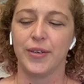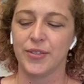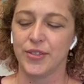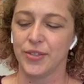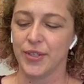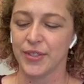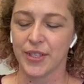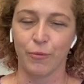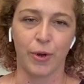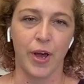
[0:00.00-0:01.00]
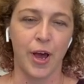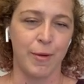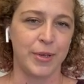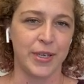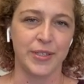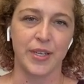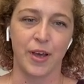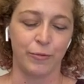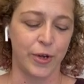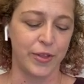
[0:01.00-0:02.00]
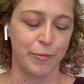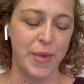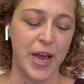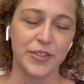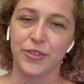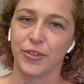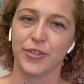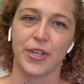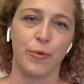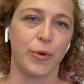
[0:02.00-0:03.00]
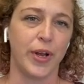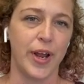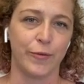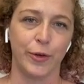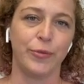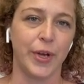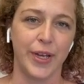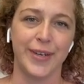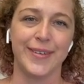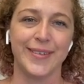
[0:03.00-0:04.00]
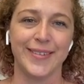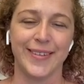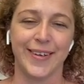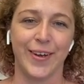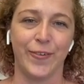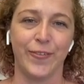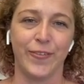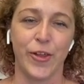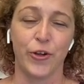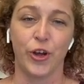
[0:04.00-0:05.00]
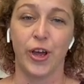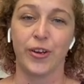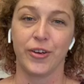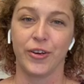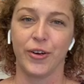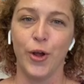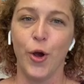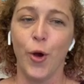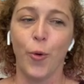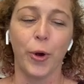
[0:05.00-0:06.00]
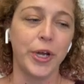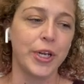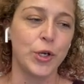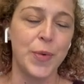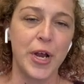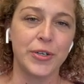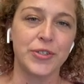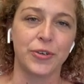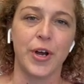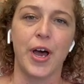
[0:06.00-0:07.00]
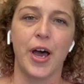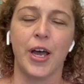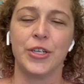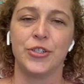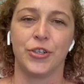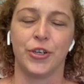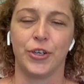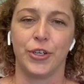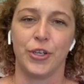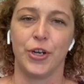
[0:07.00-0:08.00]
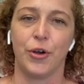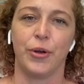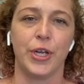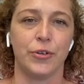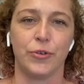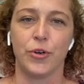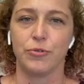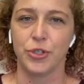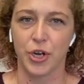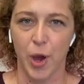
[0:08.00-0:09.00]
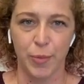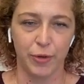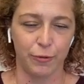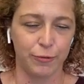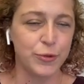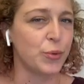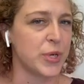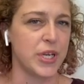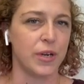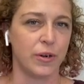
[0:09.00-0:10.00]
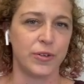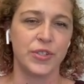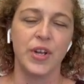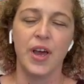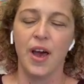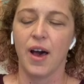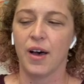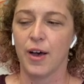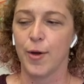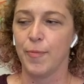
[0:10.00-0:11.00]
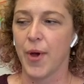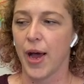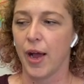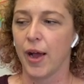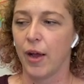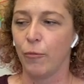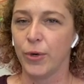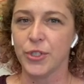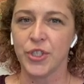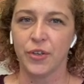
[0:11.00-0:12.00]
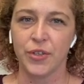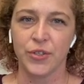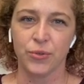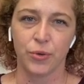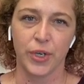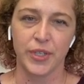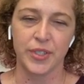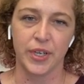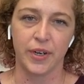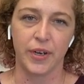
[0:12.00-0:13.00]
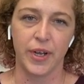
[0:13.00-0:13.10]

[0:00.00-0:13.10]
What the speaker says: students, I want hobbyists, I want the masters, I want everyone, whether or not you're working in your parents' garage or, in your own shop of 20 years. I want to share these stories, and